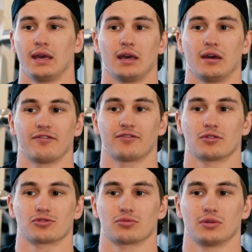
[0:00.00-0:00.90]
if
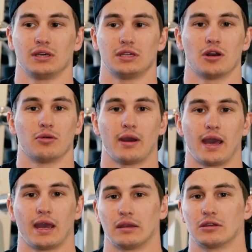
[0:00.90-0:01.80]
there's really no
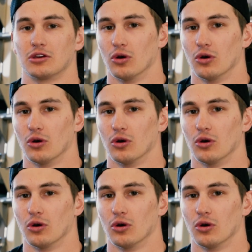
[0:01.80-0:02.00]
end